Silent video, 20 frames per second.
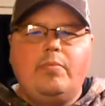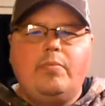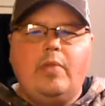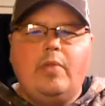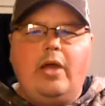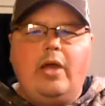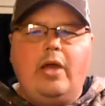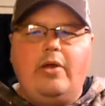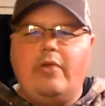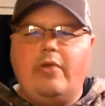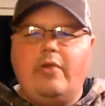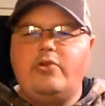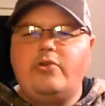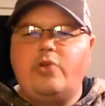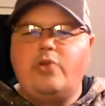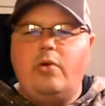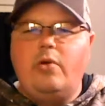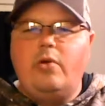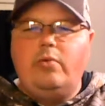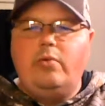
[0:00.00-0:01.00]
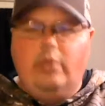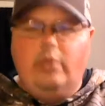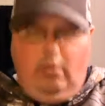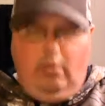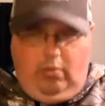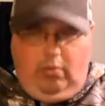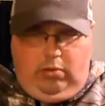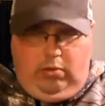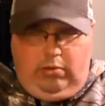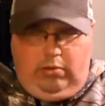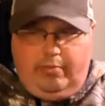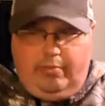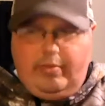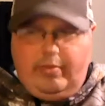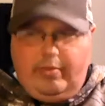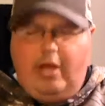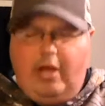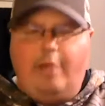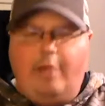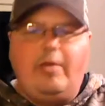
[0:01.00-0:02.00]
another drone.
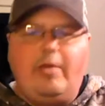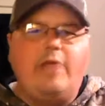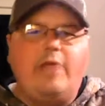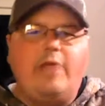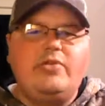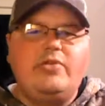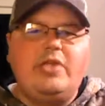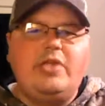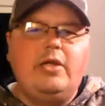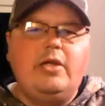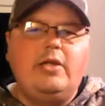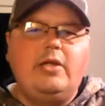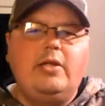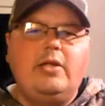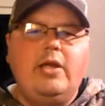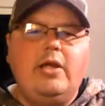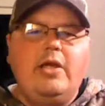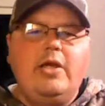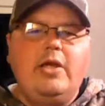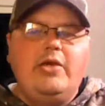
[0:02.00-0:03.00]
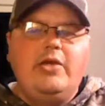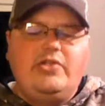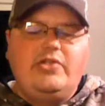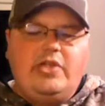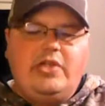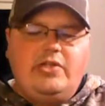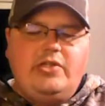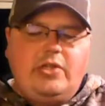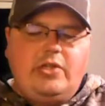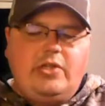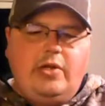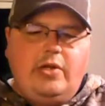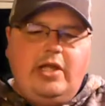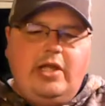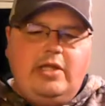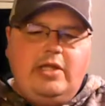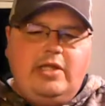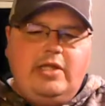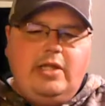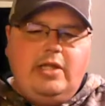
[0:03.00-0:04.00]
I was thinking, since they're
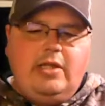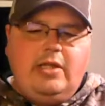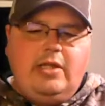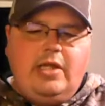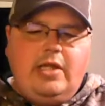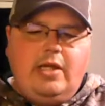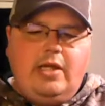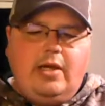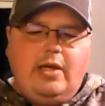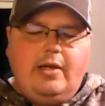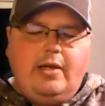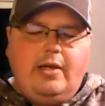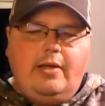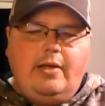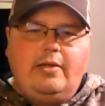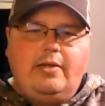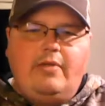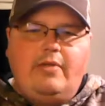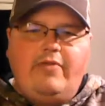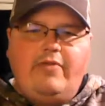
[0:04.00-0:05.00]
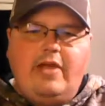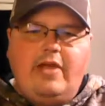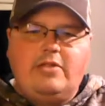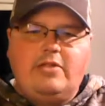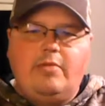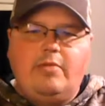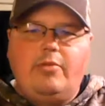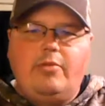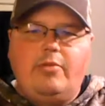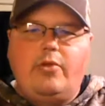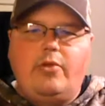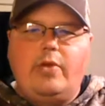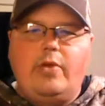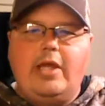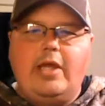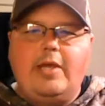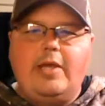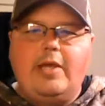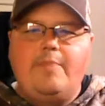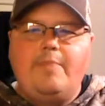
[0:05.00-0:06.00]
ending the Phantom
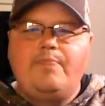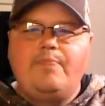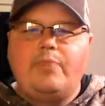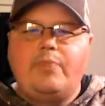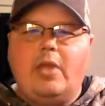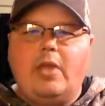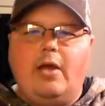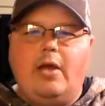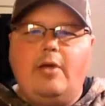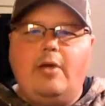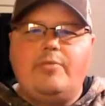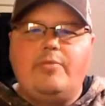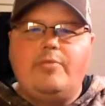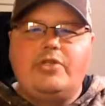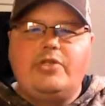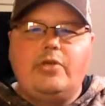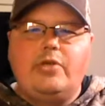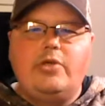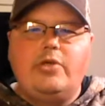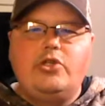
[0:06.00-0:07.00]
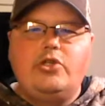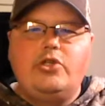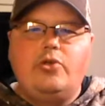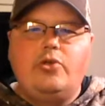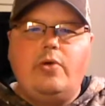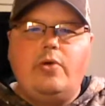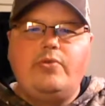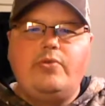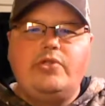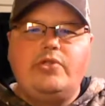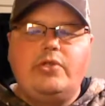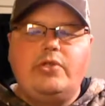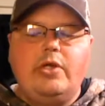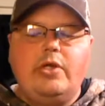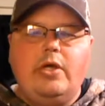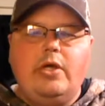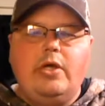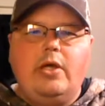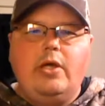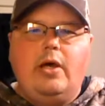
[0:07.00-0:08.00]
3 series drones,
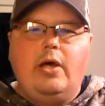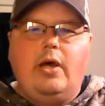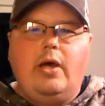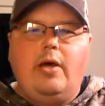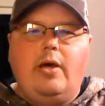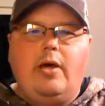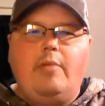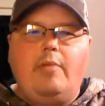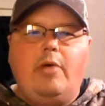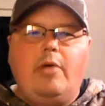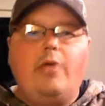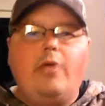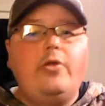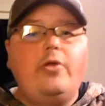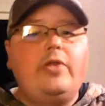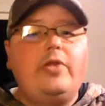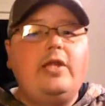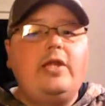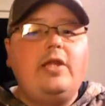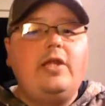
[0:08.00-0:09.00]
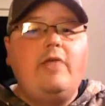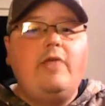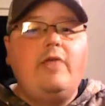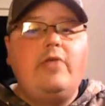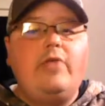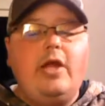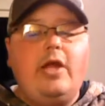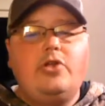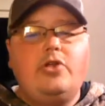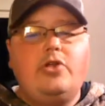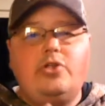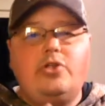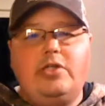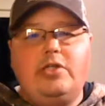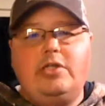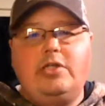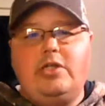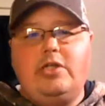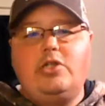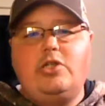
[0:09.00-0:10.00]
although they never actually
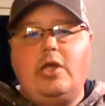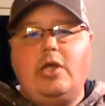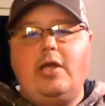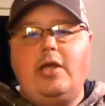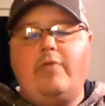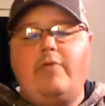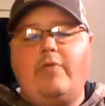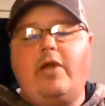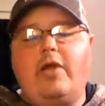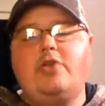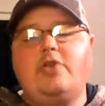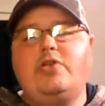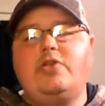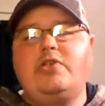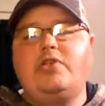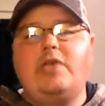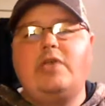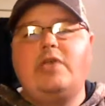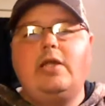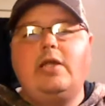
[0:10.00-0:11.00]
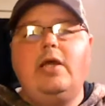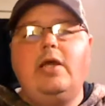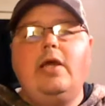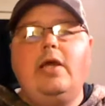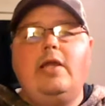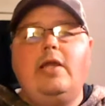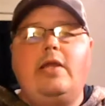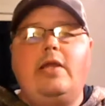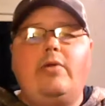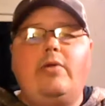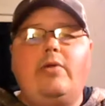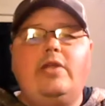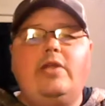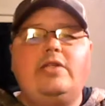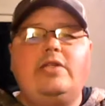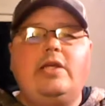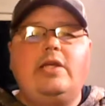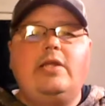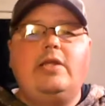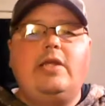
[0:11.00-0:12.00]
DJI never actually said they're
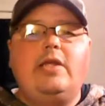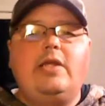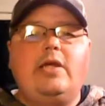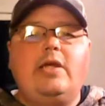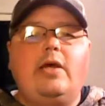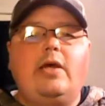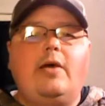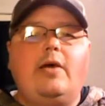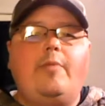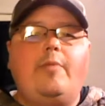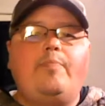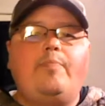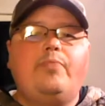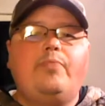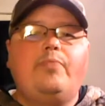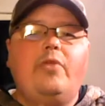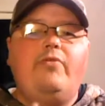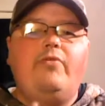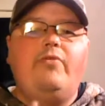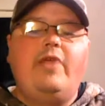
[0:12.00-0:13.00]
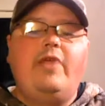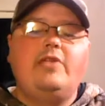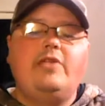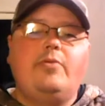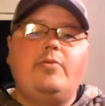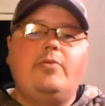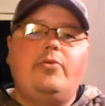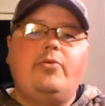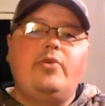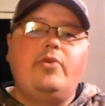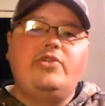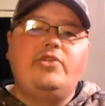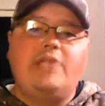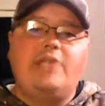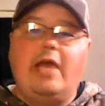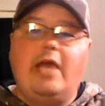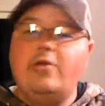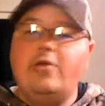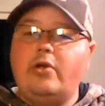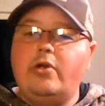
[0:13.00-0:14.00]
ending the Phantom 3
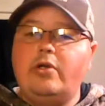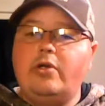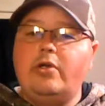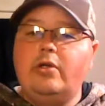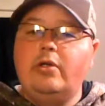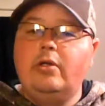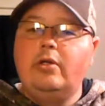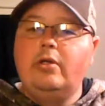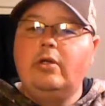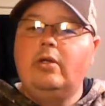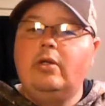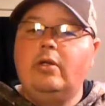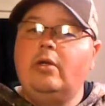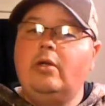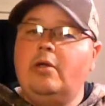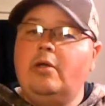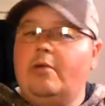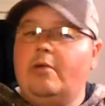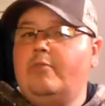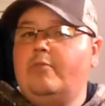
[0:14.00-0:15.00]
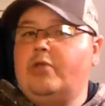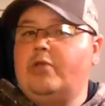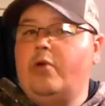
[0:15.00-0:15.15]
standard. So